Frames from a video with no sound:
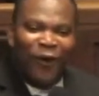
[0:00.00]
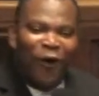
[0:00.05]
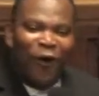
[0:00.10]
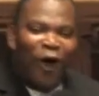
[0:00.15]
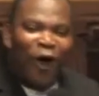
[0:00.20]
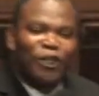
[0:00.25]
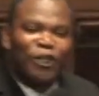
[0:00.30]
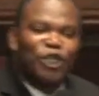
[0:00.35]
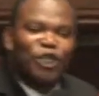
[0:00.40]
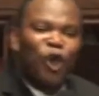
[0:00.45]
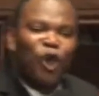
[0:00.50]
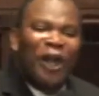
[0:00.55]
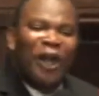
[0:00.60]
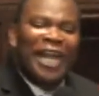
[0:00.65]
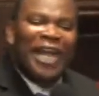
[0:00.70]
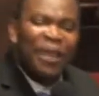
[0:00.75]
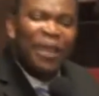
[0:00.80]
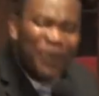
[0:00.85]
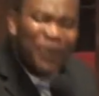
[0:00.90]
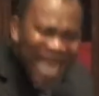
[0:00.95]
onto your
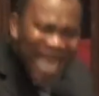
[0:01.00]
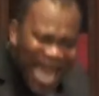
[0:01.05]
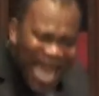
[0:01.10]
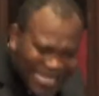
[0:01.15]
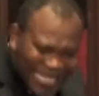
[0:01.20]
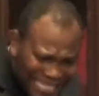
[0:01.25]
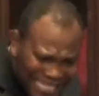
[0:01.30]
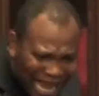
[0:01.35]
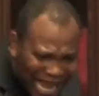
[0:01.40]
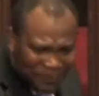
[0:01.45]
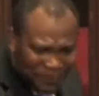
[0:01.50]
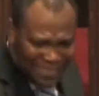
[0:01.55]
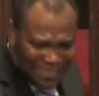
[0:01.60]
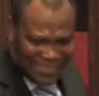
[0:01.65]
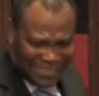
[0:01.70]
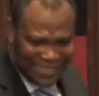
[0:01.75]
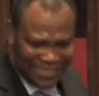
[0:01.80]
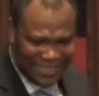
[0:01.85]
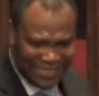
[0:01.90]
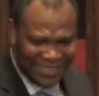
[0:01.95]
regular
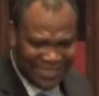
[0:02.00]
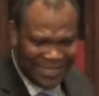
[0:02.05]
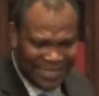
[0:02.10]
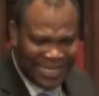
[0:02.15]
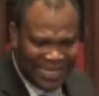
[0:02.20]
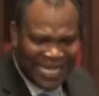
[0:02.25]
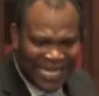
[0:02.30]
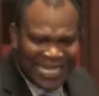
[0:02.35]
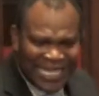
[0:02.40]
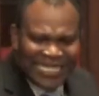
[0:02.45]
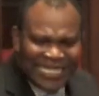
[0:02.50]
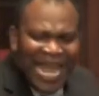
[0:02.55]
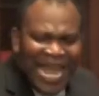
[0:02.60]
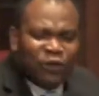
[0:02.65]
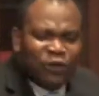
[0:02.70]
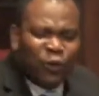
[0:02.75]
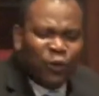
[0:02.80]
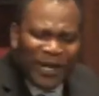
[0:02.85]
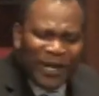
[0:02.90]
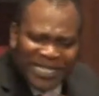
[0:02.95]
assignment.
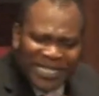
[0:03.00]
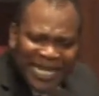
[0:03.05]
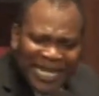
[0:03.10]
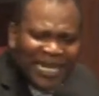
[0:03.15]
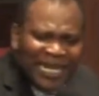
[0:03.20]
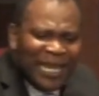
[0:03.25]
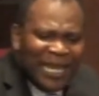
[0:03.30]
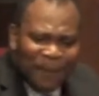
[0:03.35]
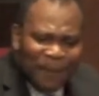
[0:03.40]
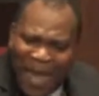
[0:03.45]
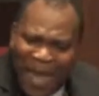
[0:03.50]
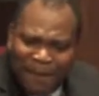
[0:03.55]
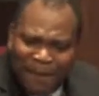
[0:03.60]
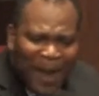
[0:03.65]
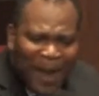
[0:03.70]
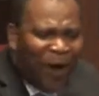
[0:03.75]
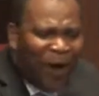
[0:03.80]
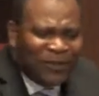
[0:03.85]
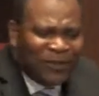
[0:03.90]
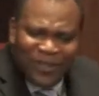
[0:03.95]
Start questioning him
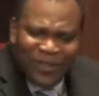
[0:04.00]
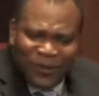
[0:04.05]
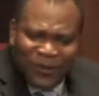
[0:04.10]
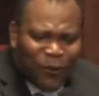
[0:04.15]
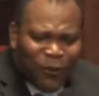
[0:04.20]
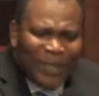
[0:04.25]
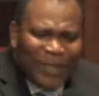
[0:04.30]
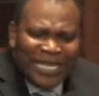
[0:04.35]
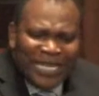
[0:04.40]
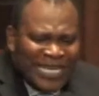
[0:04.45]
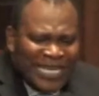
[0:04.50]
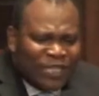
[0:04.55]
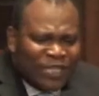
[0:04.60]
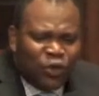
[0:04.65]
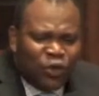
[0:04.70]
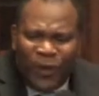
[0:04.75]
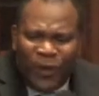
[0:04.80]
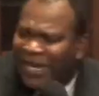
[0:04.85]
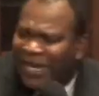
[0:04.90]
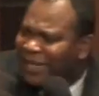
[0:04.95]
about what he's
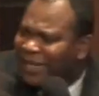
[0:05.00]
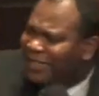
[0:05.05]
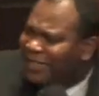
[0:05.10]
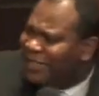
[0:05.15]
doing,